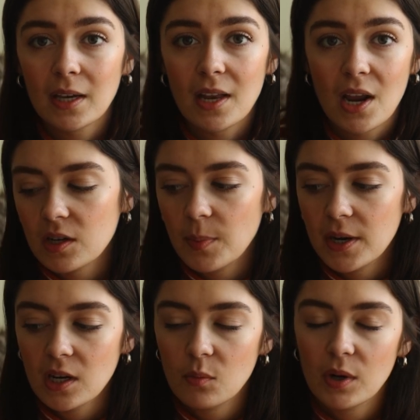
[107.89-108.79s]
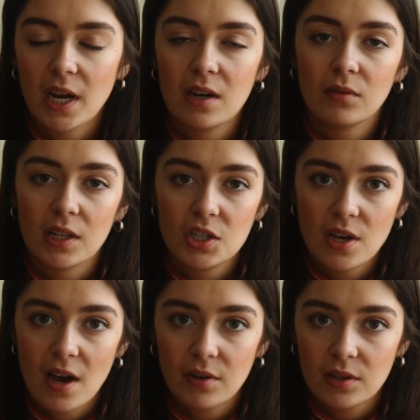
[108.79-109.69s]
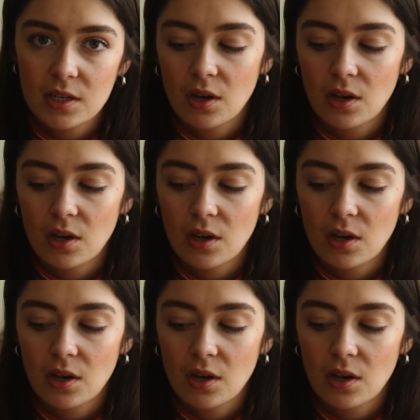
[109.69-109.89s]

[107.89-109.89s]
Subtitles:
Now depending on what kind of lens you have on these,